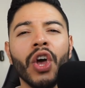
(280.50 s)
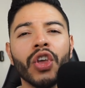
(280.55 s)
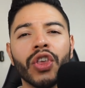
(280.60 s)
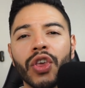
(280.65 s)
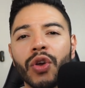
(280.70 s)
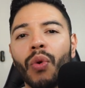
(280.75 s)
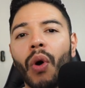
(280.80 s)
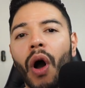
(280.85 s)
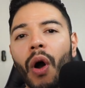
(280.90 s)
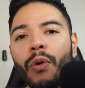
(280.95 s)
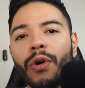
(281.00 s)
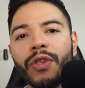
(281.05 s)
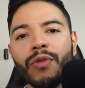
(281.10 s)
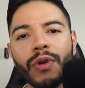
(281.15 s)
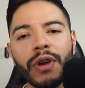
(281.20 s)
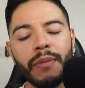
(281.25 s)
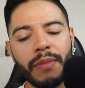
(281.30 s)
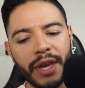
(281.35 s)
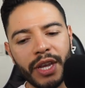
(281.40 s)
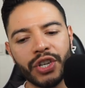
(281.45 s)
you always want
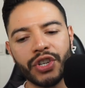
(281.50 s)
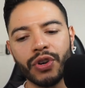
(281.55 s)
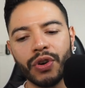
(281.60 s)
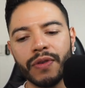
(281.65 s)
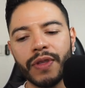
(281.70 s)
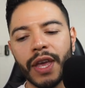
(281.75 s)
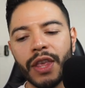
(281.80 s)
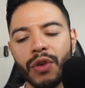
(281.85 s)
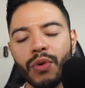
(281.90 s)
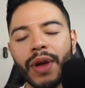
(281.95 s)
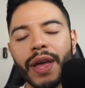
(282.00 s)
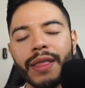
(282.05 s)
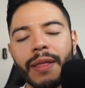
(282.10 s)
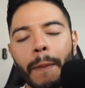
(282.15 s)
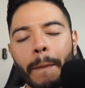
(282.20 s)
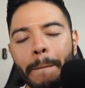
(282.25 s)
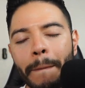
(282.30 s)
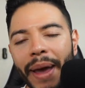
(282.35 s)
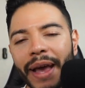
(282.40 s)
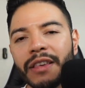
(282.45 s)
to make sure that you get the
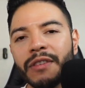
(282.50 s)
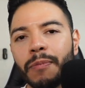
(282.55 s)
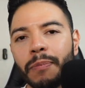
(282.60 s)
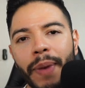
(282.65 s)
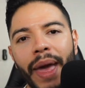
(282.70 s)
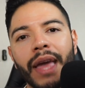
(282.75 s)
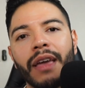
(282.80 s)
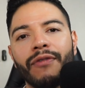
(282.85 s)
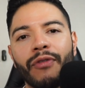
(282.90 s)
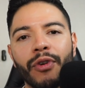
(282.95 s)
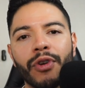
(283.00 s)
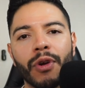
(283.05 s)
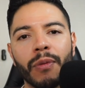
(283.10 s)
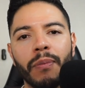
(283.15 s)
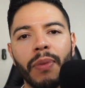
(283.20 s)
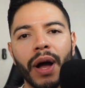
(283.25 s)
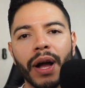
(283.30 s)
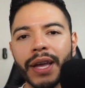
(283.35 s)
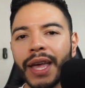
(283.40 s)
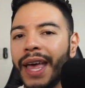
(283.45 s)
best bang for your
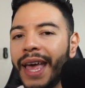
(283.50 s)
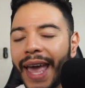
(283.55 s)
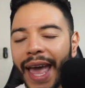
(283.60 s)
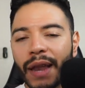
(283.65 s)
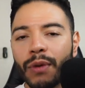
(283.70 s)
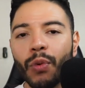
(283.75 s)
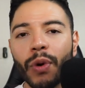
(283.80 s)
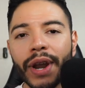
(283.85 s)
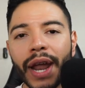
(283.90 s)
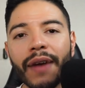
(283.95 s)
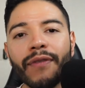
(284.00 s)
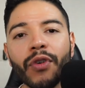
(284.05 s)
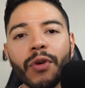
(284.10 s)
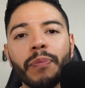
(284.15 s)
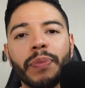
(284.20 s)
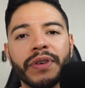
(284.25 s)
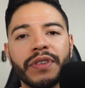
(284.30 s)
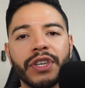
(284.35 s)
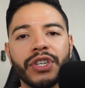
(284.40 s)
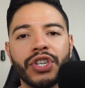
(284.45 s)
buck in whatever
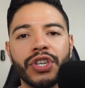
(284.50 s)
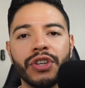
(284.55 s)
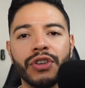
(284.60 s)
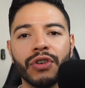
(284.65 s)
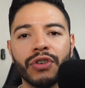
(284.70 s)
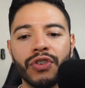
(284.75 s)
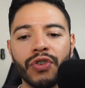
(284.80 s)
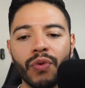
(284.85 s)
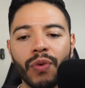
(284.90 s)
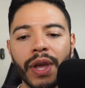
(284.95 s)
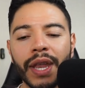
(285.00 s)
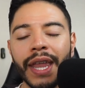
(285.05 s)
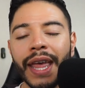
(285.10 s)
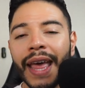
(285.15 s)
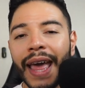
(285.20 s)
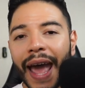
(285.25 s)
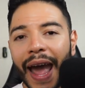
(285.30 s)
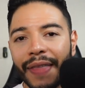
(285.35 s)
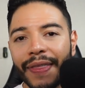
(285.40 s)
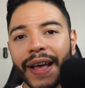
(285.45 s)
position you're doing.
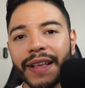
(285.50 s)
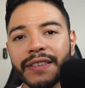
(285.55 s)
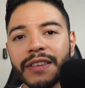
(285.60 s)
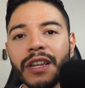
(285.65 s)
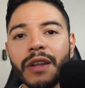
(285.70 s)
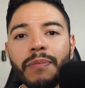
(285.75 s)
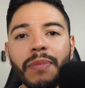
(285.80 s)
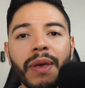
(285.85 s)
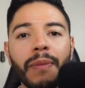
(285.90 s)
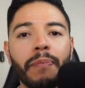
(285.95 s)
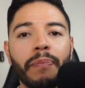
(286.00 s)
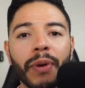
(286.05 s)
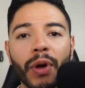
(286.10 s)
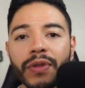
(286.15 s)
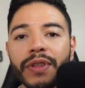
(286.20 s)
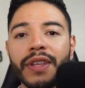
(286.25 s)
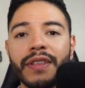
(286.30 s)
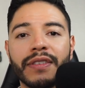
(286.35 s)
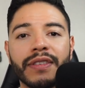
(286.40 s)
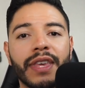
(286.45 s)
And that's going to be
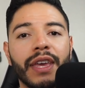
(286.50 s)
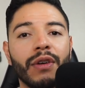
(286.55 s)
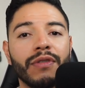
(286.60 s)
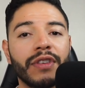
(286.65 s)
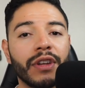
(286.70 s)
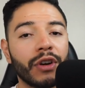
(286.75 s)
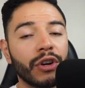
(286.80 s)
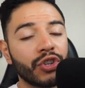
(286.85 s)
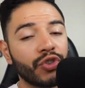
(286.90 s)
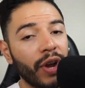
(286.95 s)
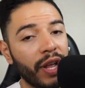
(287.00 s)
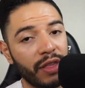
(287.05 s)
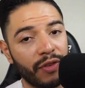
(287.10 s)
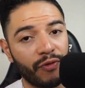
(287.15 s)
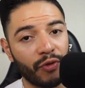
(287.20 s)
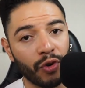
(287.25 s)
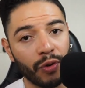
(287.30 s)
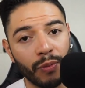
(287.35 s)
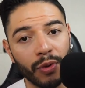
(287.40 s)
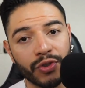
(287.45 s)
building skills that are
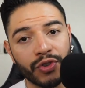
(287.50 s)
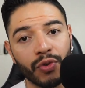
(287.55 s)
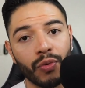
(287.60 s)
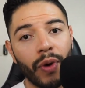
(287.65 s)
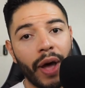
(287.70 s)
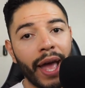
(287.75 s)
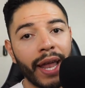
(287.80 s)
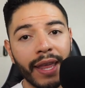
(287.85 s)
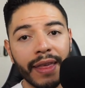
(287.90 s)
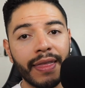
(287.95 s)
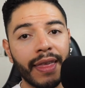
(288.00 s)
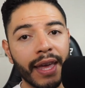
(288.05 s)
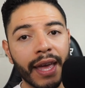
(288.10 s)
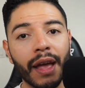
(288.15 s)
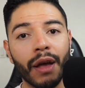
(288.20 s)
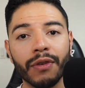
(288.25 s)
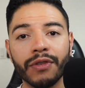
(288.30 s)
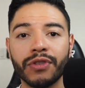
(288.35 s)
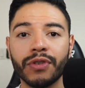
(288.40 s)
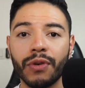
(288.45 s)
transferable to anything
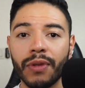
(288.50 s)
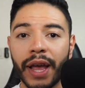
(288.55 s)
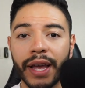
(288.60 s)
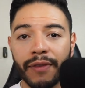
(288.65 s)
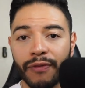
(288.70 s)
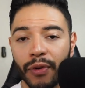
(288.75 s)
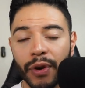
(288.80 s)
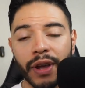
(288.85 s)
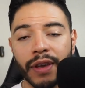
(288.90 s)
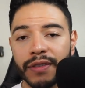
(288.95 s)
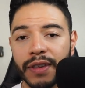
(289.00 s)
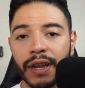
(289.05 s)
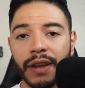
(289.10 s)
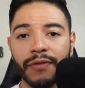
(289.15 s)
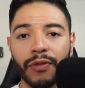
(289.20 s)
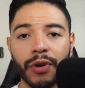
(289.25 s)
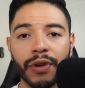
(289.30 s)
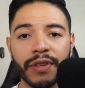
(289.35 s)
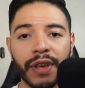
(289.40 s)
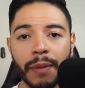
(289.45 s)
else. So like for I said,
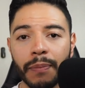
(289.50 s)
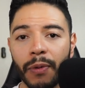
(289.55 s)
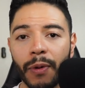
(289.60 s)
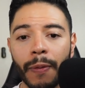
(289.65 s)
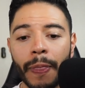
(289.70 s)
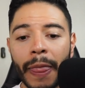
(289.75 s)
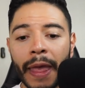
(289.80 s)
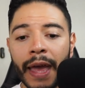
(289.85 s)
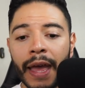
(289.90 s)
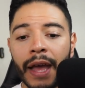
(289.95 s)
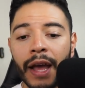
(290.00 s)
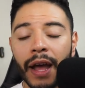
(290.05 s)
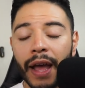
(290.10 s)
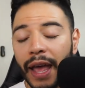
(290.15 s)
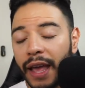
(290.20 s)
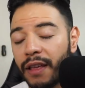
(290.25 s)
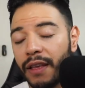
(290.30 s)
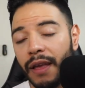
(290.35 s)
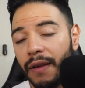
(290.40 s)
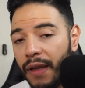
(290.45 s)
for example,
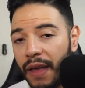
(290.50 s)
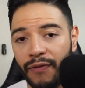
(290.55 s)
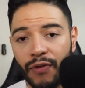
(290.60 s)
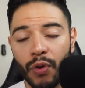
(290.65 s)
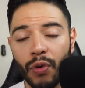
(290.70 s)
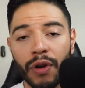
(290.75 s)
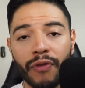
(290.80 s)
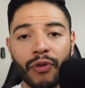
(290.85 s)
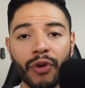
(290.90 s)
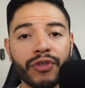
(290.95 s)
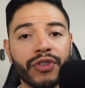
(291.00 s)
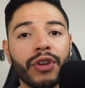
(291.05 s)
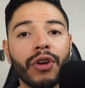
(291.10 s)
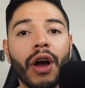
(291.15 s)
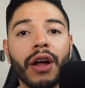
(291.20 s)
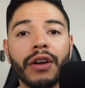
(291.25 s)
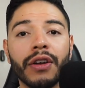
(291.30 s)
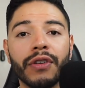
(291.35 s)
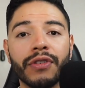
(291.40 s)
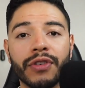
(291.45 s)
if you're a first year
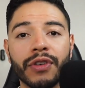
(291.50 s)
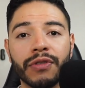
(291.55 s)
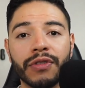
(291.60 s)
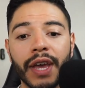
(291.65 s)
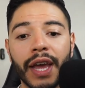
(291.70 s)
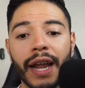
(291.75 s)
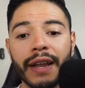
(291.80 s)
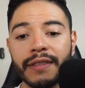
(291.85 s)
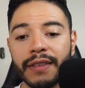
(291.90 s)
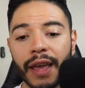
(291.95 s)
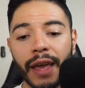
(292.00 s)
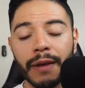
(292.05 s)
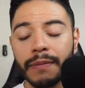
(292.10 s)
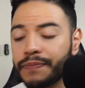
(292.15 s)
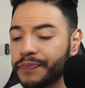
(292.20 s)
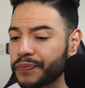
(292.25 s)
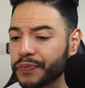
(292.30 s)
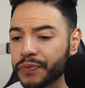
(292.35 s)
audit associate, I'd say